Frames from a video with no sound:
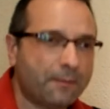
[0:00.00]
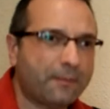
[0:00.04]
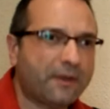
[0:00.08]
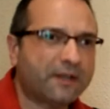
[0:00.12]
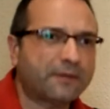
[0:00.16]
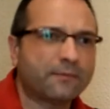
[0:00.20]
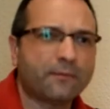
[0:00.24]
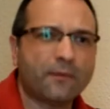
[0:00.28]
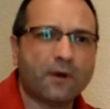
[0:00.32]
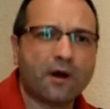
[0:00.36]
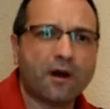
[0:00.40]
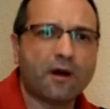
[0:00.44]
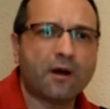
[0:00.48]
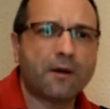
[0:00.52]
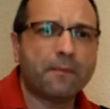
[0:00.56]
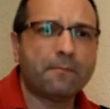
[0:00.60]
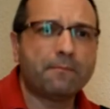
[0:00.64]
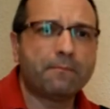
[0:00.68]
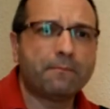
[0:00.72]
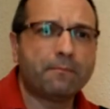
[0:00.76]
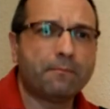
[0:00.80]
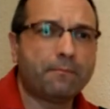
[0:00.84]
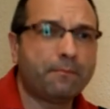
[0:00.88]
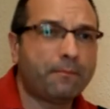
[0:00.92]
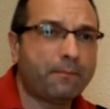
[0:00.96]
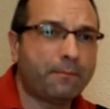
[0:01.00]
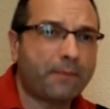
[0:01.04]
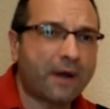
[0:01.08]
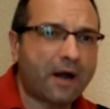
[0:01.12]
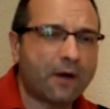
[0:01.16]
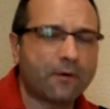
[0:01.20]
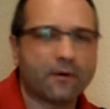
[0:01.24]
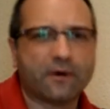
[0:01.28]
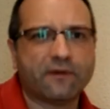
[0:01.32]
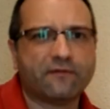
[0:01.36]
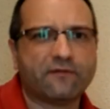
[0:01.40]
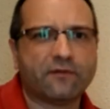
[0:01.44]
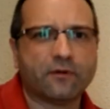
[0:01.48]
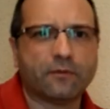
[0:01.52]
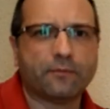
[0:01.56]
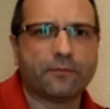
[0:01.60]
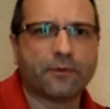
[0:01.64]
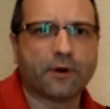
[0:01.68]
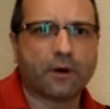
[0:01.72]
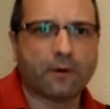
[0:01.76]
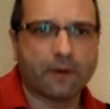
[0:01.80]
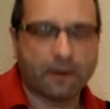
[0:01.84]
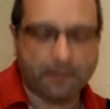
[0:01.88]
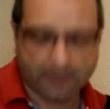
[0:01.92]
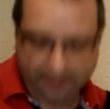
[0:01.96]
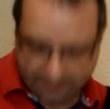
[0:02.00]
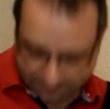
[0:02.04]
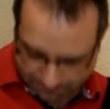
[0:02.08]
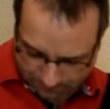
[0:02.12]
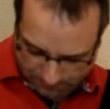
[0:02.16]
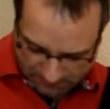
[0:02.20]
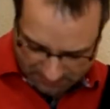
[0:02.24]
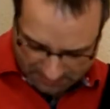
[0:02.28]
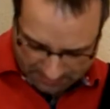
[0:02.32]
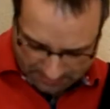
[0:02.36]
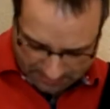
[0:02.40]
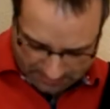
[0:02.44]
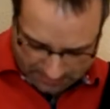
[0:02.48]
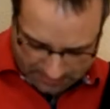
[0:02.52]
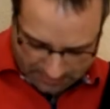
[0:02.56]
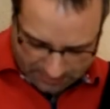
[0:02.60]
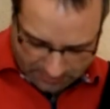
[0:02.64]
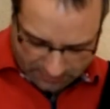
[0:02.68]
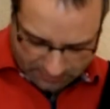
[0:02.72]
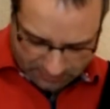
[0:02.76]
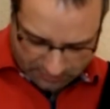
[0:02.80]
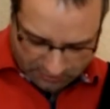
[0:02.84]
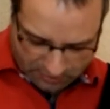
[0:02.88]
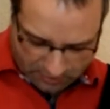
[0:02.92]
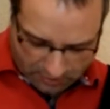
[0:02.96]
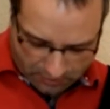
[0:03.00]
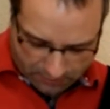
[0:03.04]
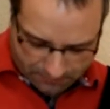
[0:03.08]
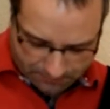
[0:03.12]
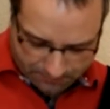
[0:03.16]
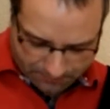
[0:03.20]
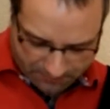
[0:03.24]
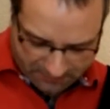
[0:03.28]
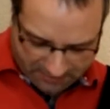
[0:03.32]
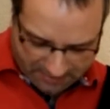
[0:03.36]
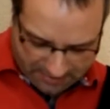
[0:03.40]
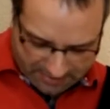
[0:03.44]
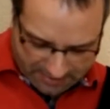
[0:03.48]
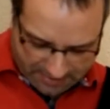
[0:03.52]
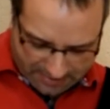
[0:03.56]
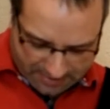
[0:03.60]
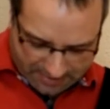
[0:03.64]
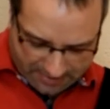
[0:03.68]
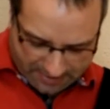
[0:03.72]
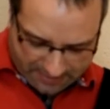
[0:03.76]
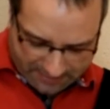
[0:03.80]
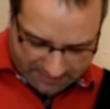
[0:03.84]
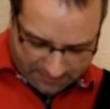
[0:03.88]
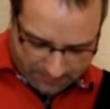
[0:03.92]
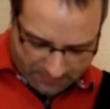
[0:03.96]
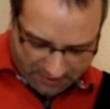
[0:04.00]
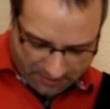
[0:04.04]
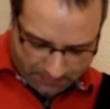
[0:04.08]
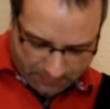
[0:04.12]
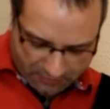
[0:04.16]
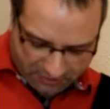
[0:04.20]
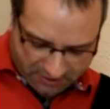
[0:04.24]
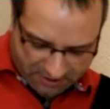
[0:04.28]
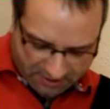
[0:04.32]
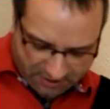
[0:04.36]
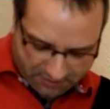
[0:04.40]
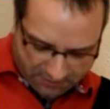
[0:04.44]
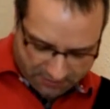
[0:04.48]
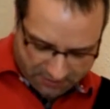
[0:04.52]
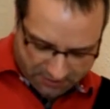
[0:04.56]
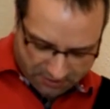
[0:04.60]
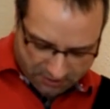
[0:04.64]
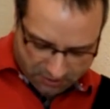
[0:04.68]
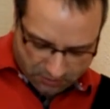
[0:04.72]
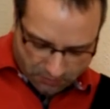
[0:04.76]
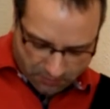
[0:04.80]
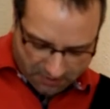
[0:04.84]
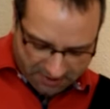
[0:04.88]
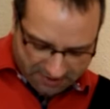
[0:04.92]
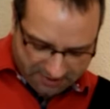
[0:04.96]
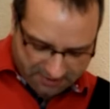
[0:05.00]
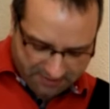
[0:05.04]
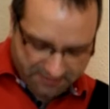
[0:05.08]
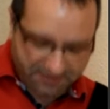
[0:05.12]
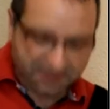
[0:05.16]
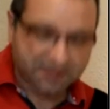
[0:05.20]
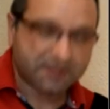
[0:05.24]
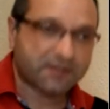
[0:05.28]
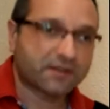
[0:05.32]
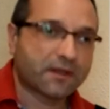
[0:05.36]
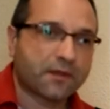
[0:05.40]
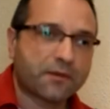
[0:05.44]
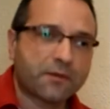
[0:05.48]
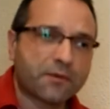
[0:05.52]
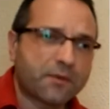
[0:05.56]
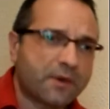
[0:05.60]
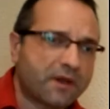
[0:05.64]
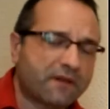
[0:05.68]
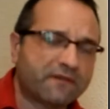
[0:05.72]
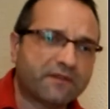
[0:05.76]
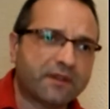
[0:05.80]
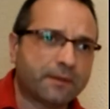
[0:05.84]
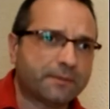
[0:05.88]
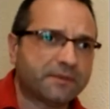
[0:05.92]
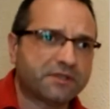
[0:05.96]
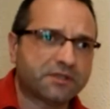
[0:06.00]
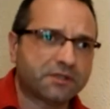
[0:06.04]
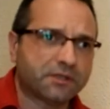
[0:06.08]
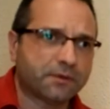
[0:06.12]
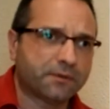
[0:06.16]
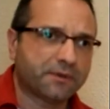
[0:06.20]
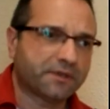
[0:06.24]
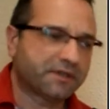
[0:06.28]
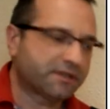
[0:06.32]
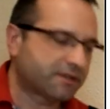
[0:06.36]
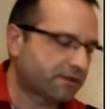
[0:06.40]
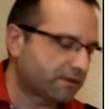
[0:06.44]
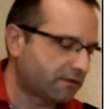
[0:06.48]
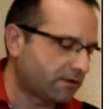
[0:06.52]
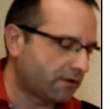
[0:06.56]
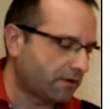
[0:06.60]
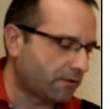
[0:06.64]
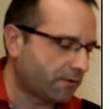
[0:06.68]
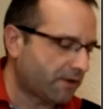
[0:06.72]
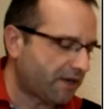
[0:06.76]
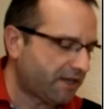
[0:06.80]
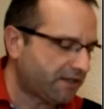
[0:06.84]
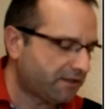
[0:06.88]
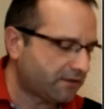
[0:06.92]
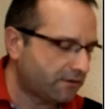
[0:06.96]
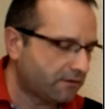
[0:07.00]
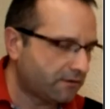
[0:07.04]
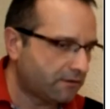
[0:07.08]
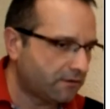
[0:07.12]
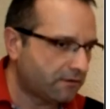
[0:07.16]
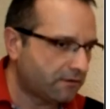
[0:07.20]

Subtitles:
but more powerful probably. So in the middle position, this is crazy. This is 3 of them in series, all right?